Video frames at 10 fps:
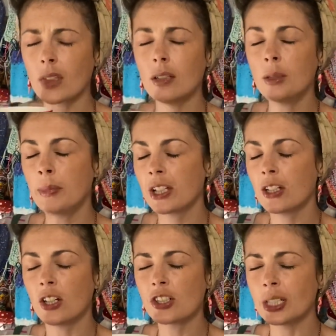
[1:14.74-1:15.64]
Oh my
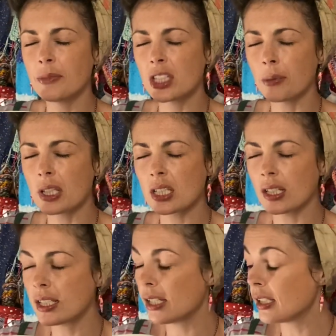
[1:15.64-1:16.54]
gosh, I'm so
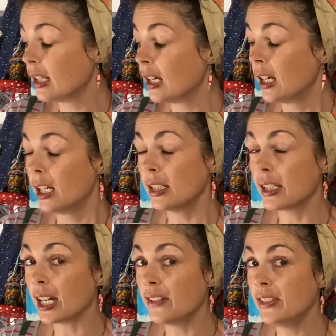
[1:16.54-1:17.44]
excited.
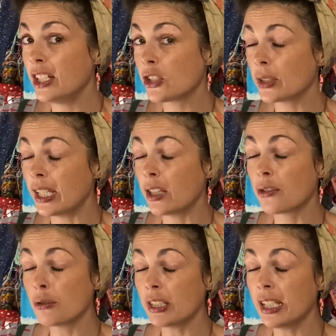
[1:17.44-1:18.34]
Like, I've literally,
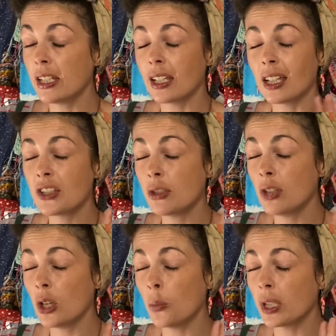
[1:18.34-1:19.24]
through cleaning, as you
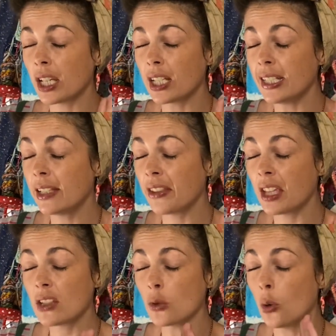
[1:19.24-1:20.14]
know, when I clean
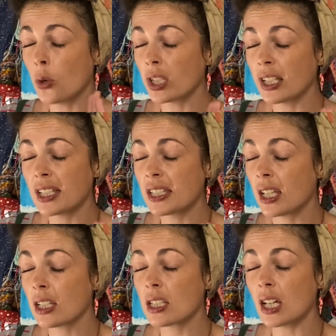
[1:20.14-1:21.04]
things or organise
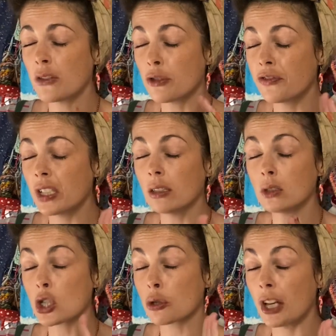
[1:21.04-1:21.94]
things, I reveal
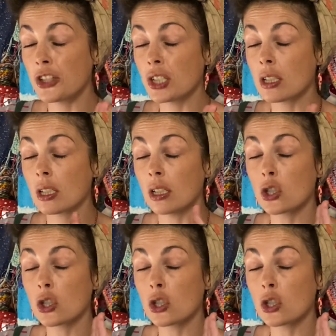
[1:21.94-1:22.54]
treasures.